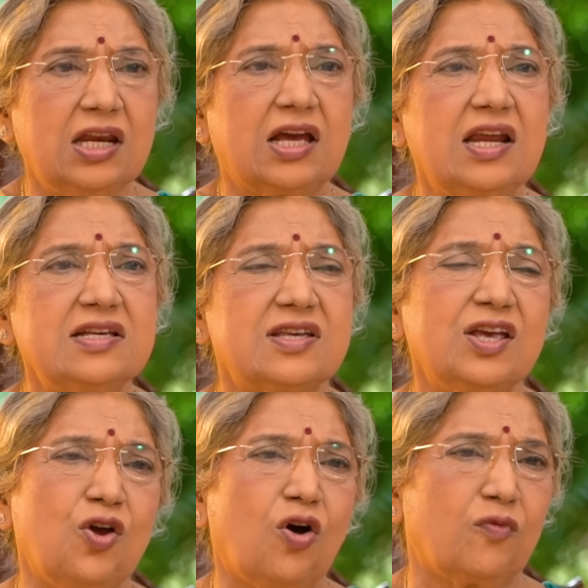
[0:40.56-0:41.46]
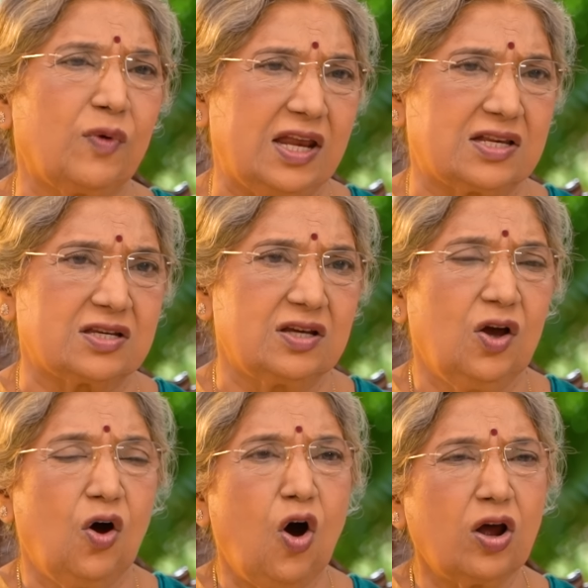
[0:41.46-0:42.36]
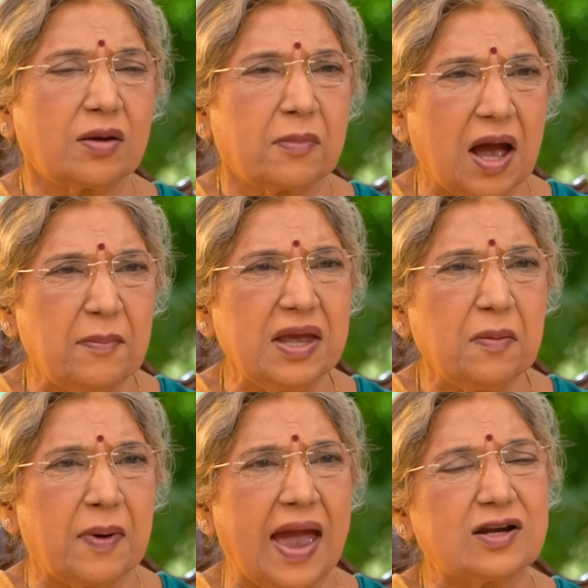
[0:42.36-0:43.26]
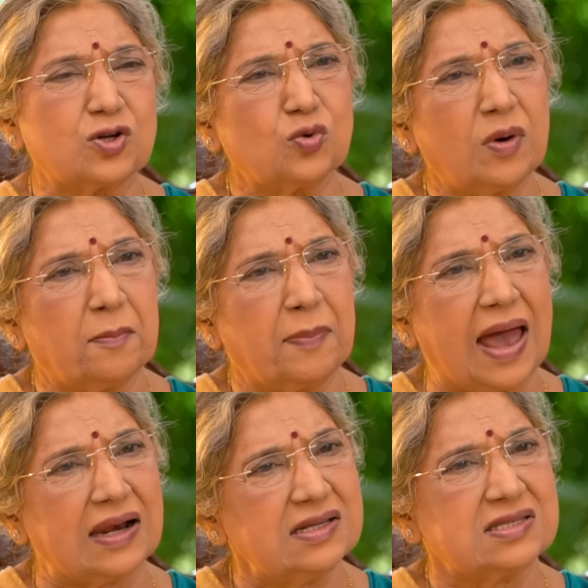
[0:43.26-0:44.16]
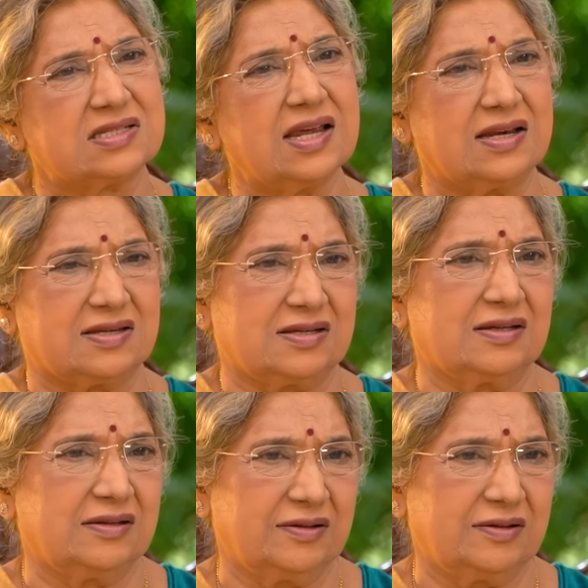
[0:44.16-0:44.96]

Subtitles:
increasing your weight or coming back to a balanced state.